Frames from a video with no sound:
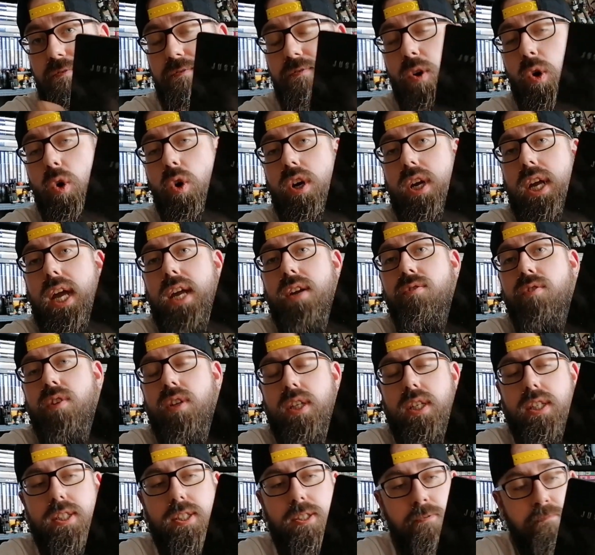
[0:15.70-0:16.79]
4K
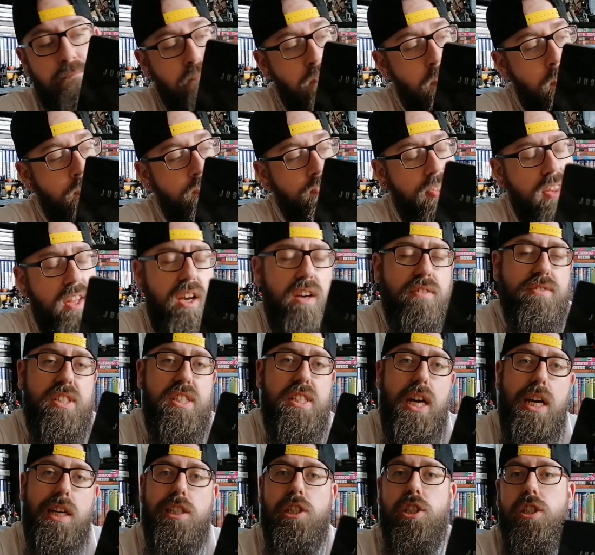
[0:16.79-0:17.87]
release of
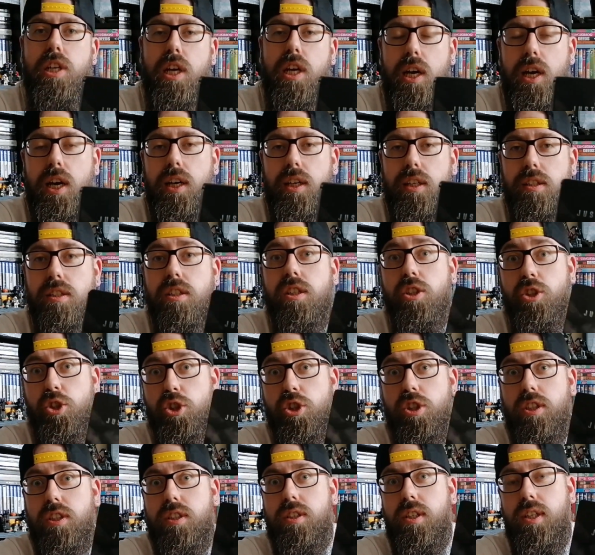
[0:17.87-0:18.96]
Zack Snyder's
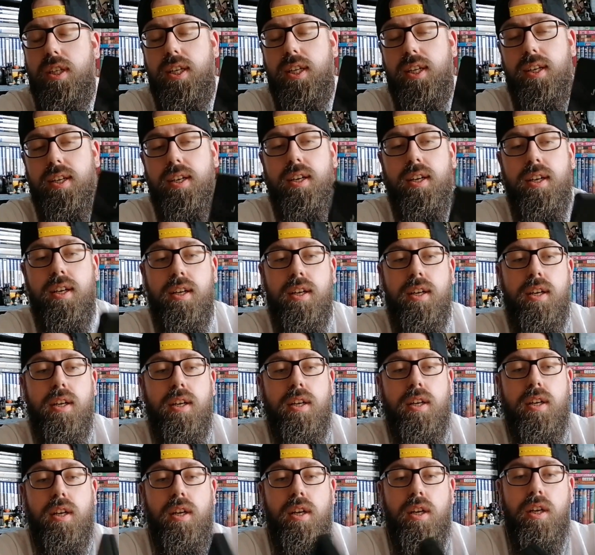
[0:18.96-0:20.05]
Justice League.
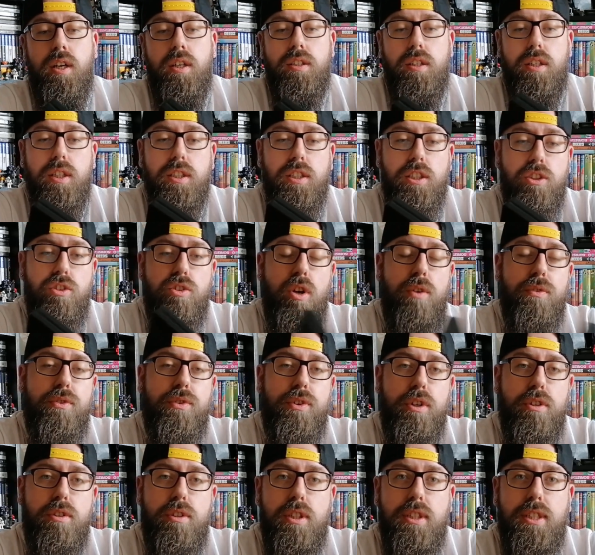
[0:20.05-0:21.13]
So this is dropped
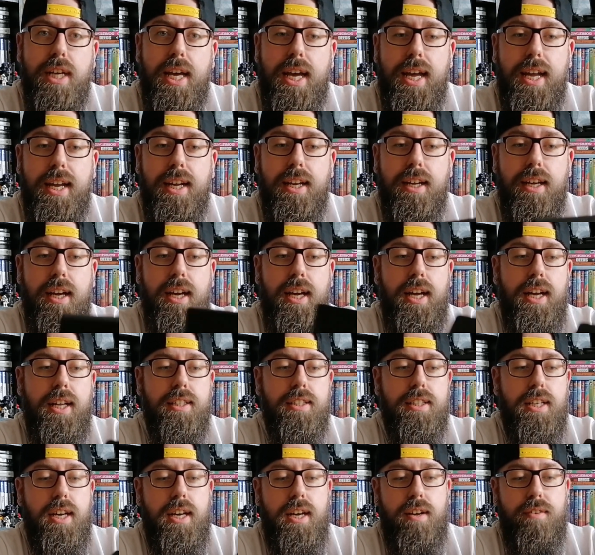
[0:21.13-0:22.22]
through today,
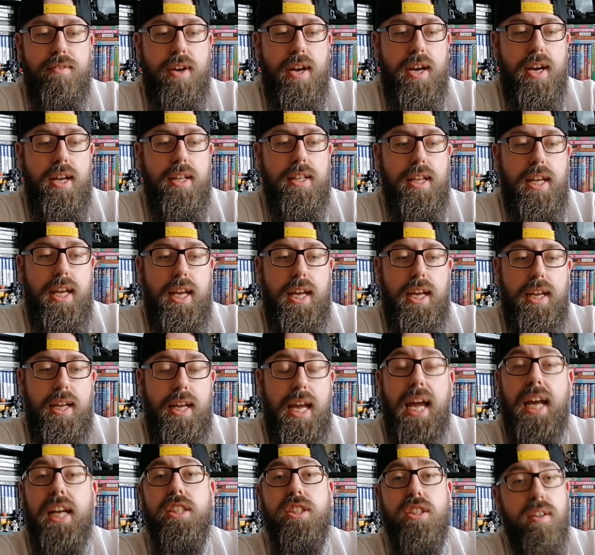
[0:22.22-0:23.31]
and I've had a
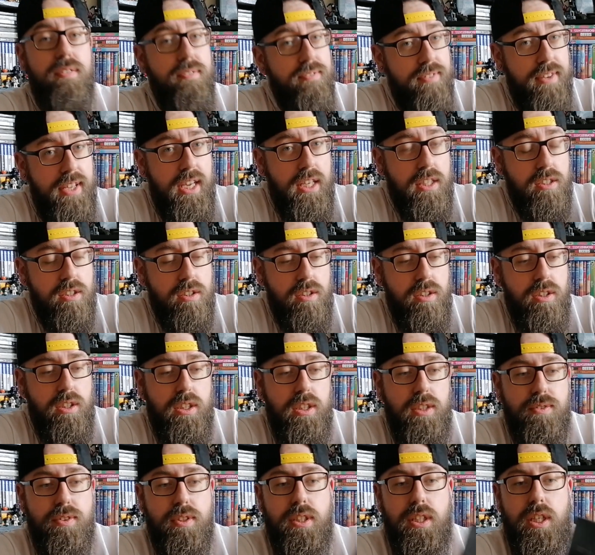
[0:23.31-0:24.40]
HMV
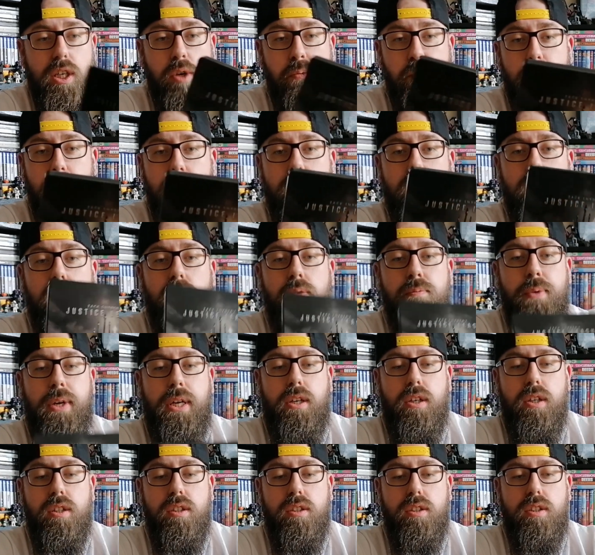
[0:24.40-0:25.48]
exclusive Steelbook
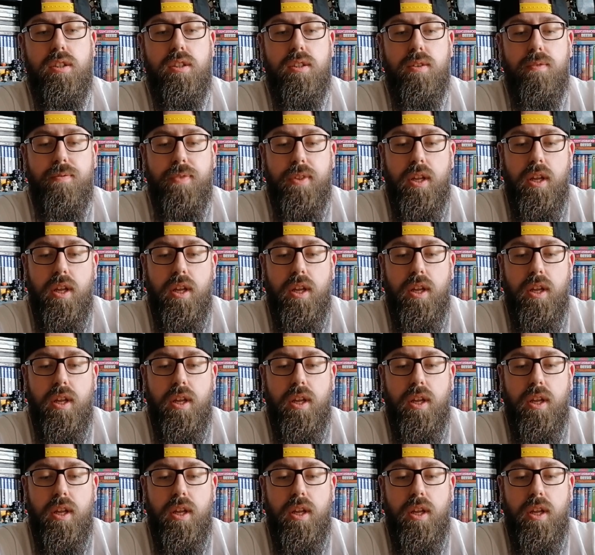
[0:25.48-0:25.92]
because